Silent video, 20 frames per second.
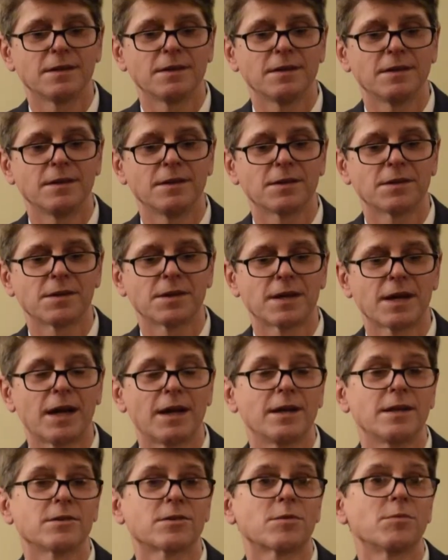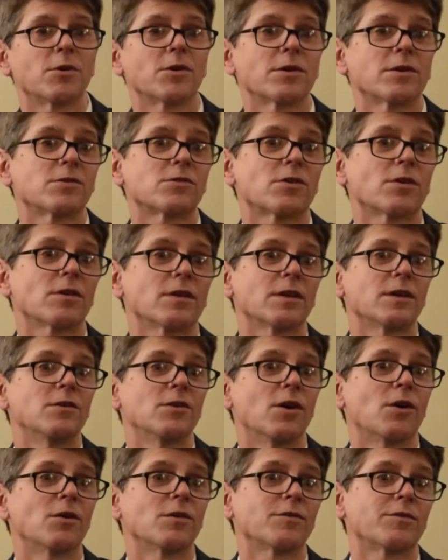The Guyanese community is certainly
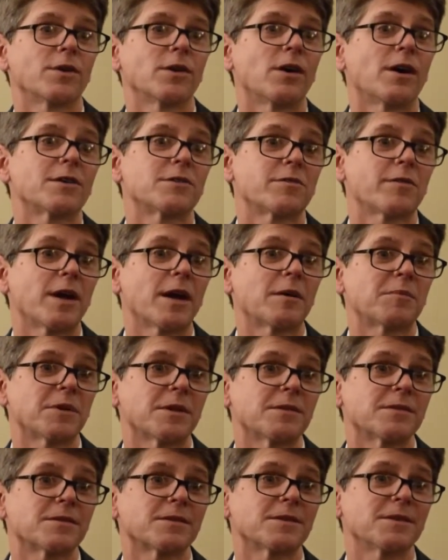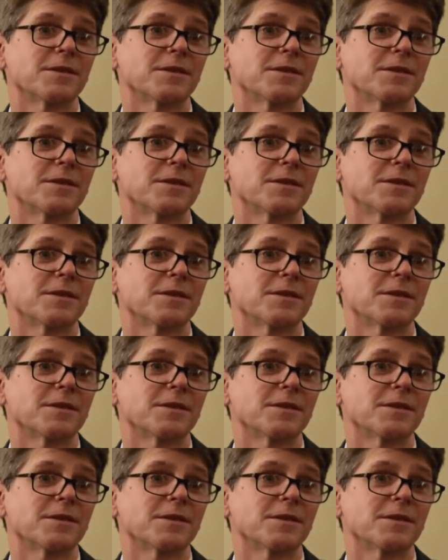known for large families,